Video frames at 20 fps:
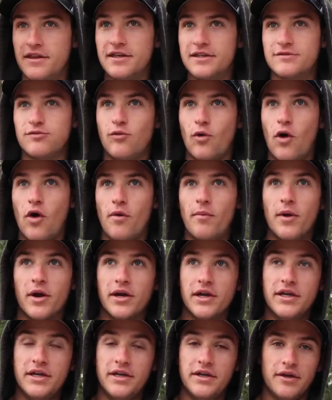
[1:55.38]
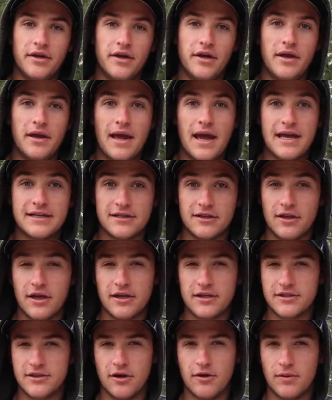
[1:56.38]
This Walmart here has a
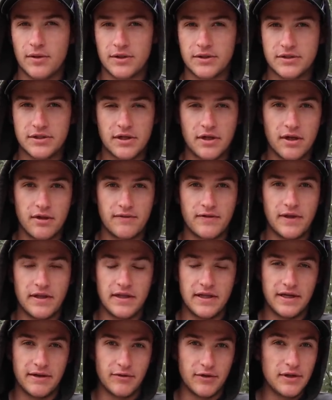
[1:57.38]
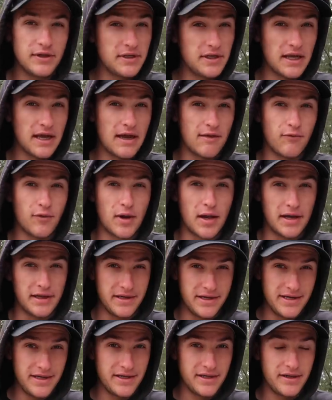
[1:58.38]
lot of saltwater stuff and they really didn't have what I
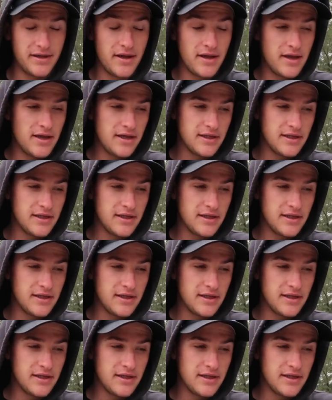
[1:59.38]
needed.